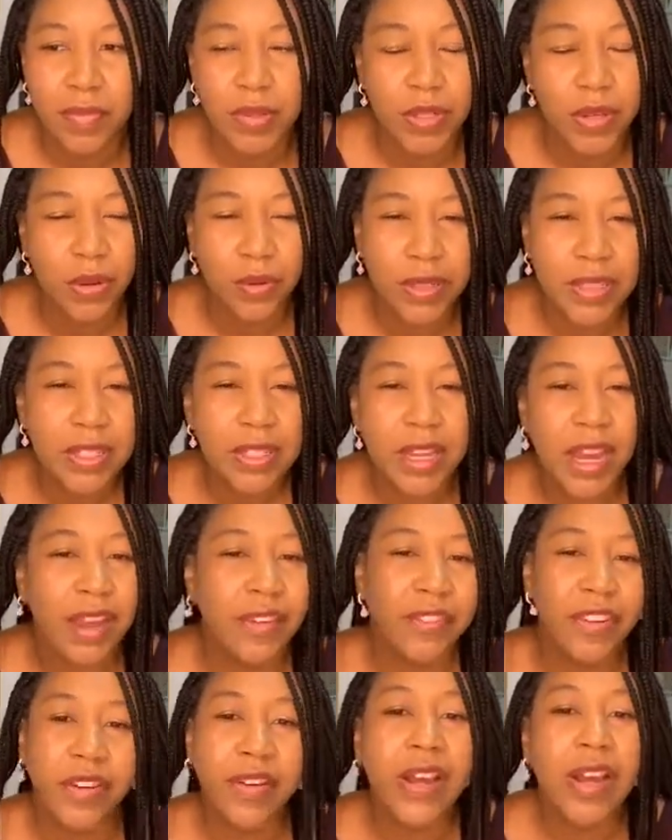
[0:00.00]
So it's
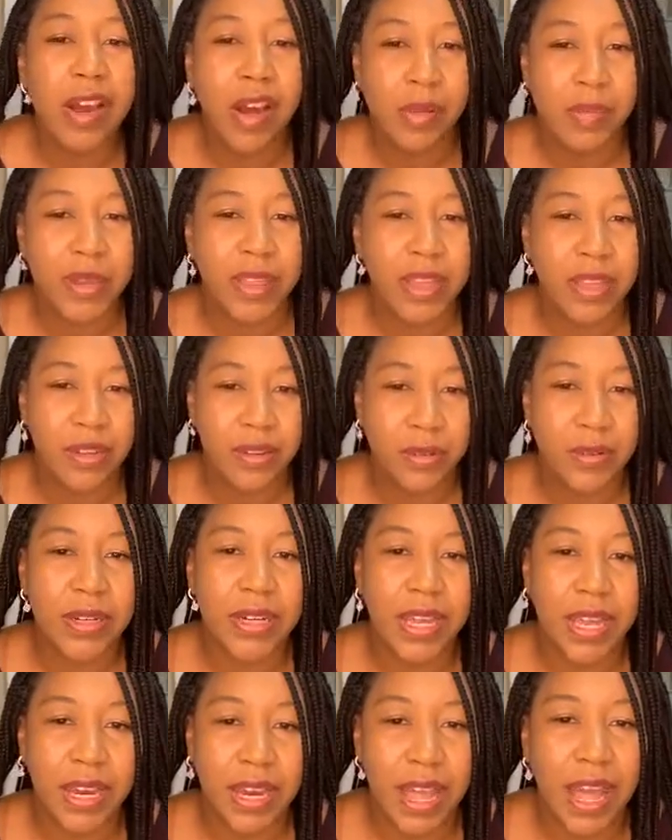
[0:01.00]
not very common that you
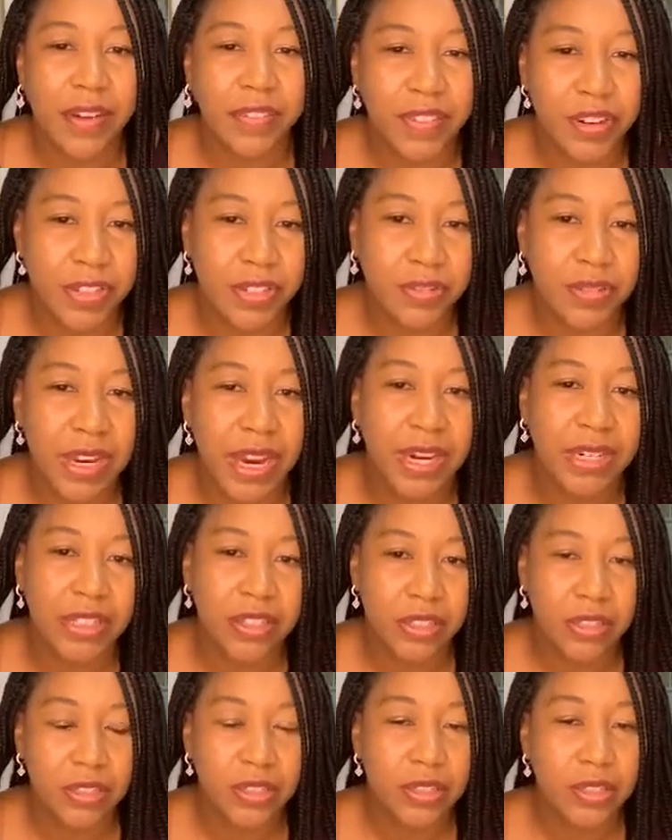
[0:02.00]
would get adverse
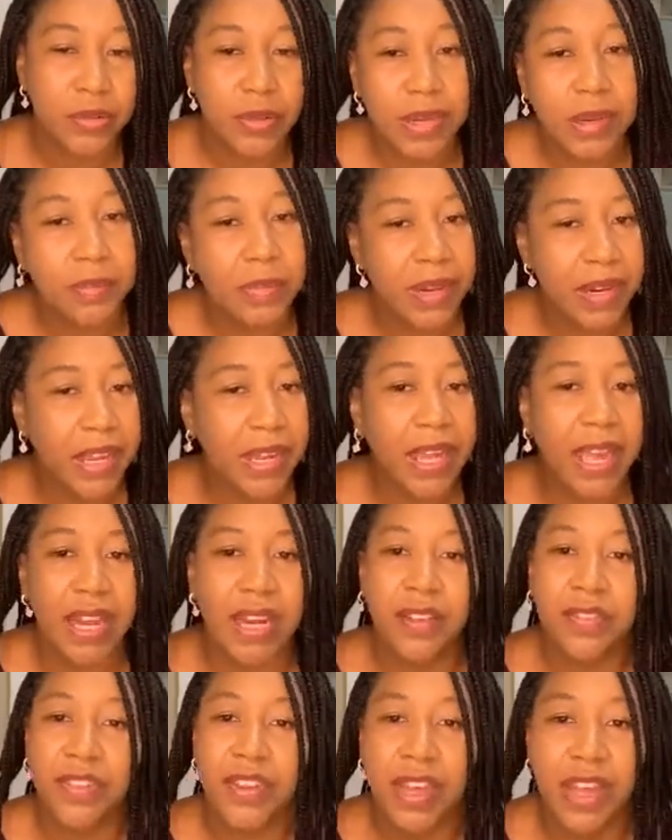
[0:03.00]
reactions to it. But
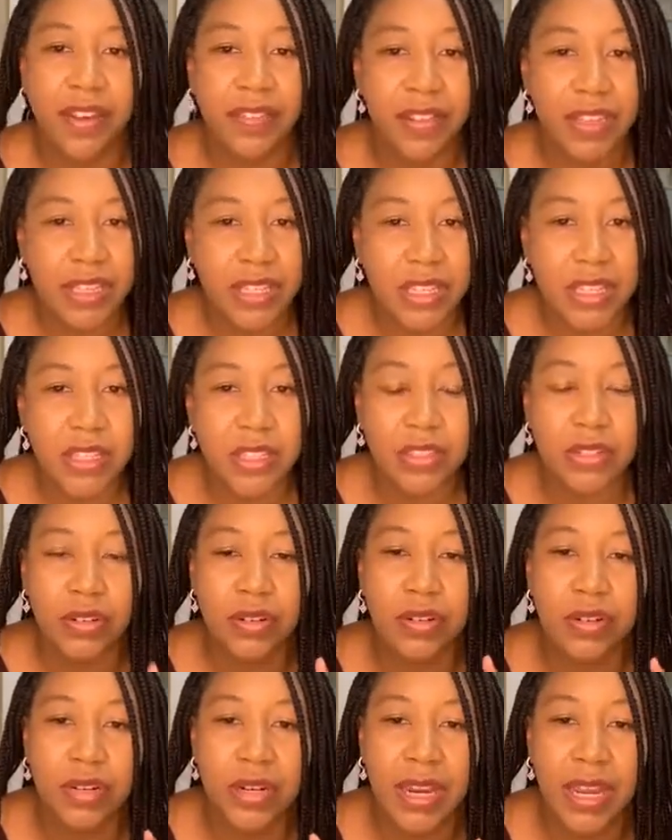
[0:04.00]
again, if you have a yeast
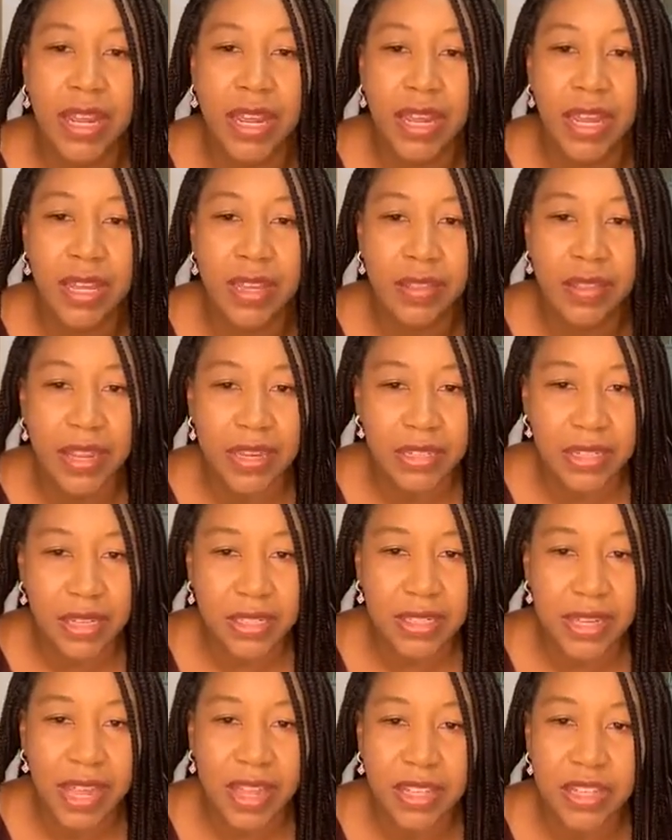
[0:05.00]
or a
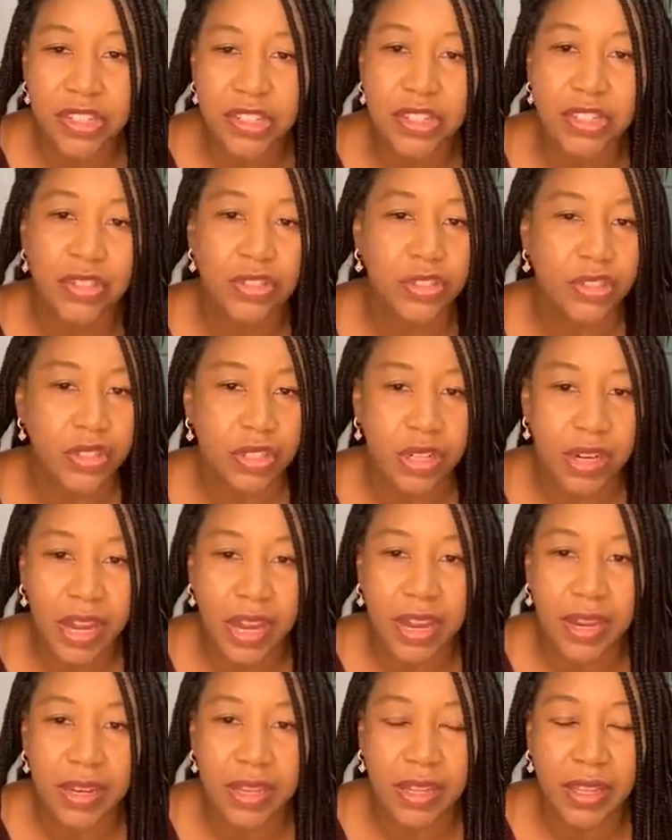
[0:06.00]
latex allergy, you should
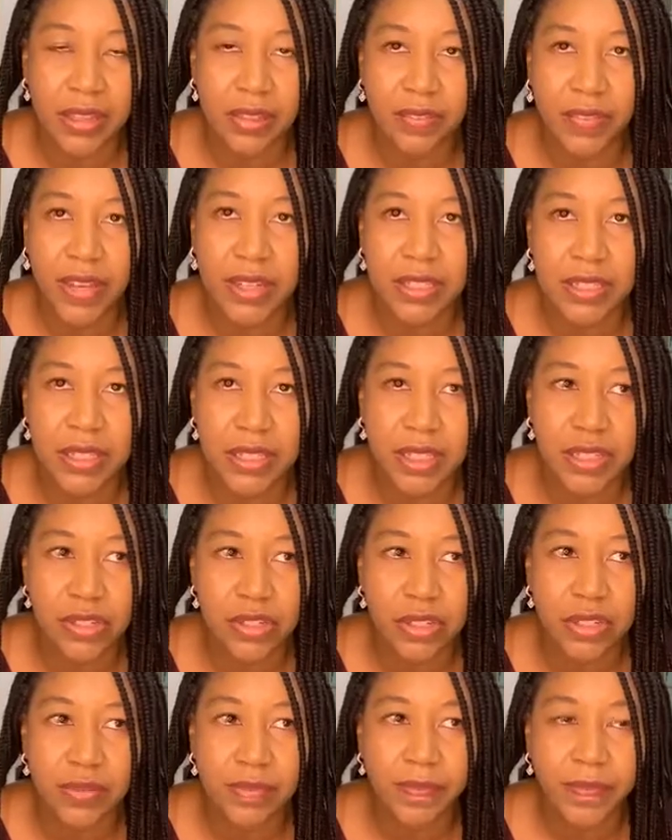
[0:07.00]
not get the
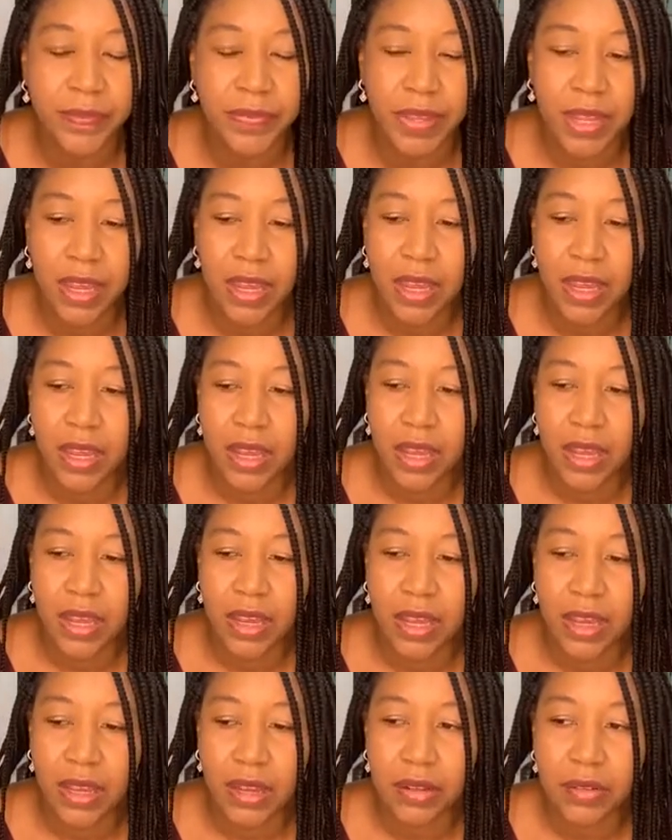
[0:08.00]
vaccination.
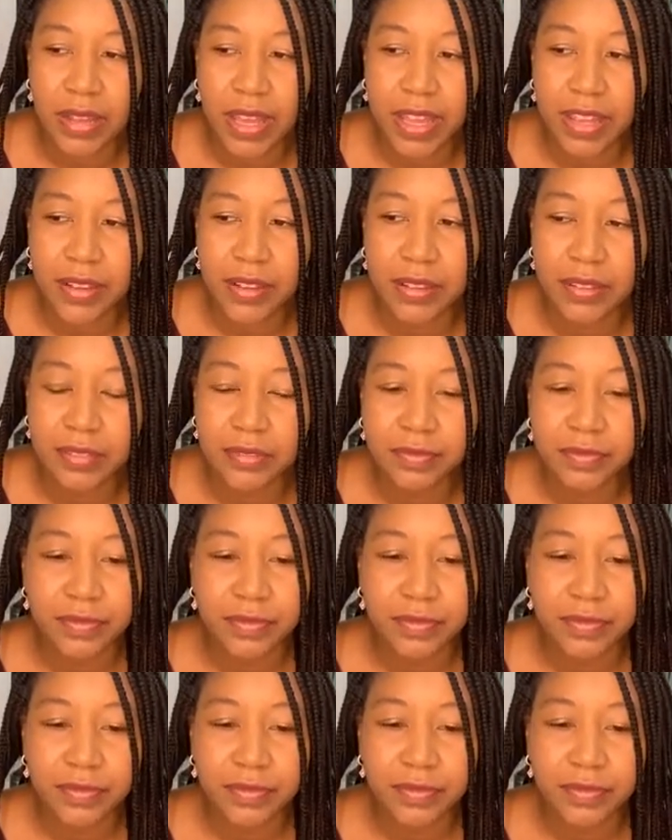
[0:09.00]
Okay.